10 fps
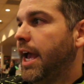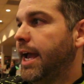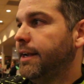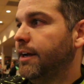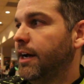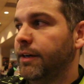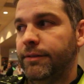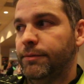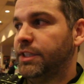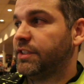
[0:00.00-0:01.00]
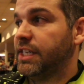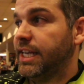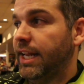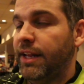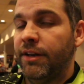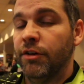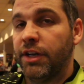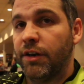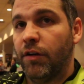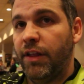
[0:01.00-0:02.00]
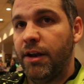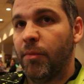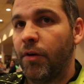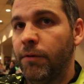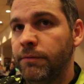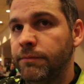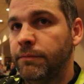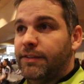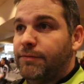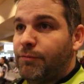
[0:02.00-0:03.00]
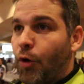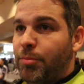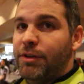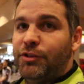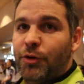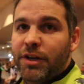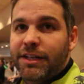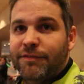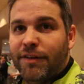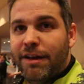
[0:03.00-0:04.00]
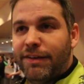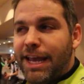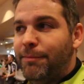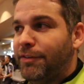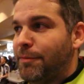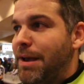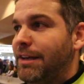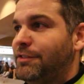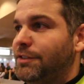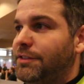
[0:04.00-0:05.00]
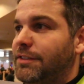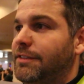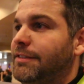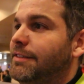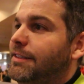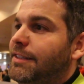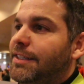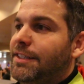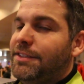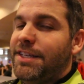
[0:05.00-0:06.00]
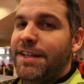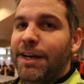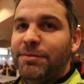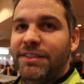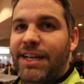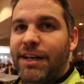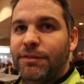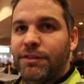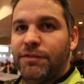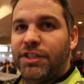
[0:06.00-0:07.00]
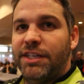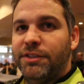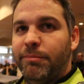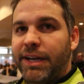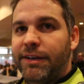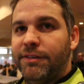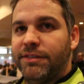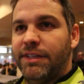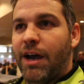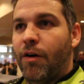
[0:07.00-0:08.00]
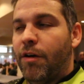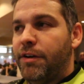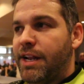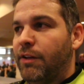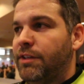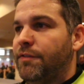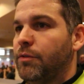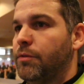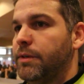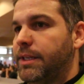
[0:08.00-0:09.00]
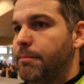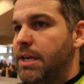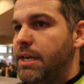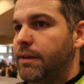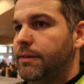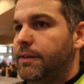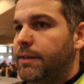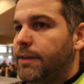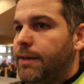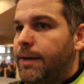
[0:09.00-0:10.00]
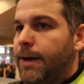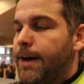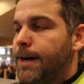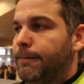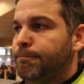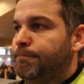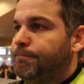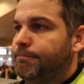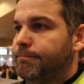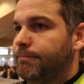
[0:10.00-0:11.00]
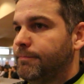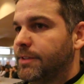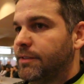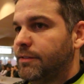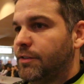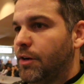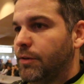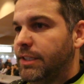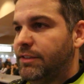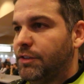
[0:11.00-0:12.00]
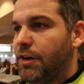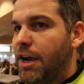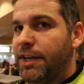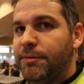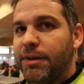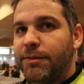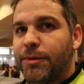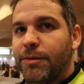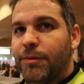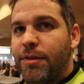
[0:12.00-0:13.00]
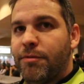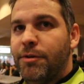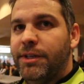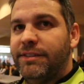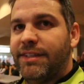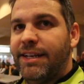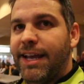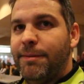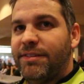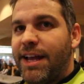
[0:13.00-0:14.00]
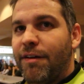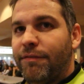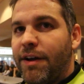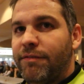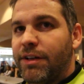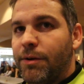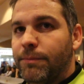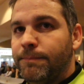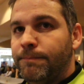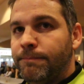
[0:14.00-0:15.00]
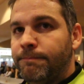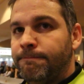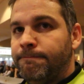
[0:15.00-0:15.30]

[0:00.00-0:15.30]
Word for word: And uh, we're just gonna get in and hook it all day tomorrow. Uh, hope you enjoyed it. Five games at the Masters and see the ups and downs of changing pairs and how hard and how difficult it can be. Um, so it's a grind, but we're, we're through it. 10 games down, five to go.